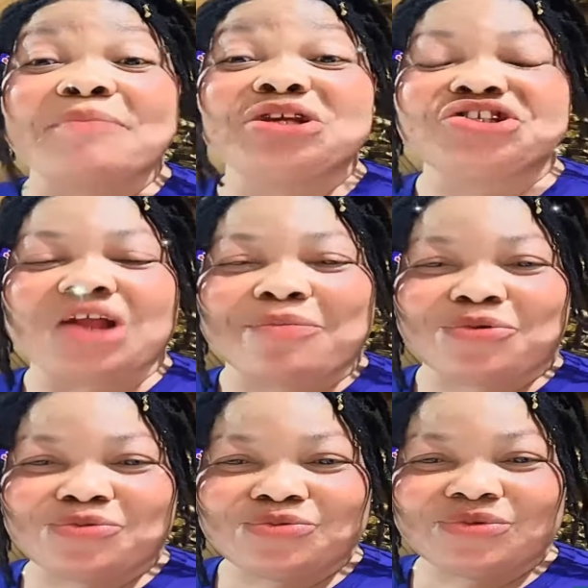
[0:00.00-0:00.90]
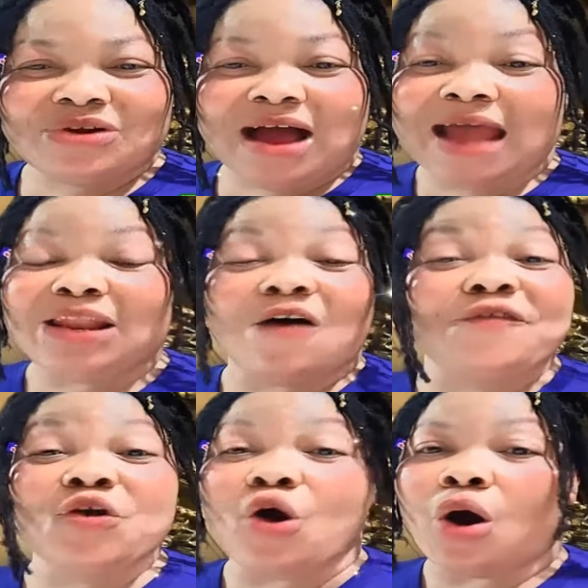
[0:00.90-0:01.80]
See, I mean, Shamu, I
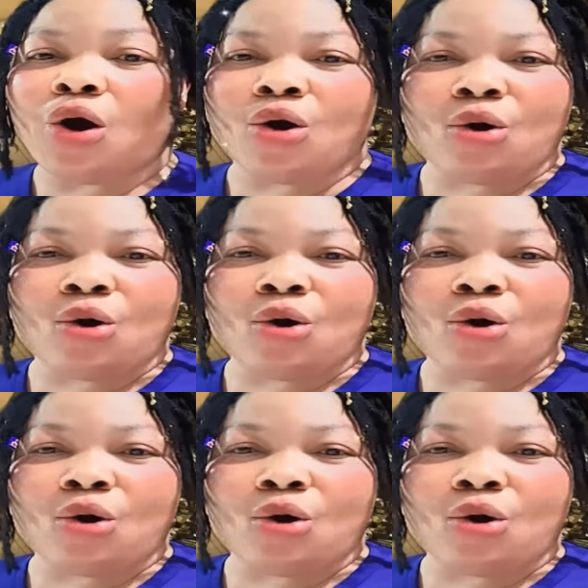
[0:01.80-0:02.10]
love you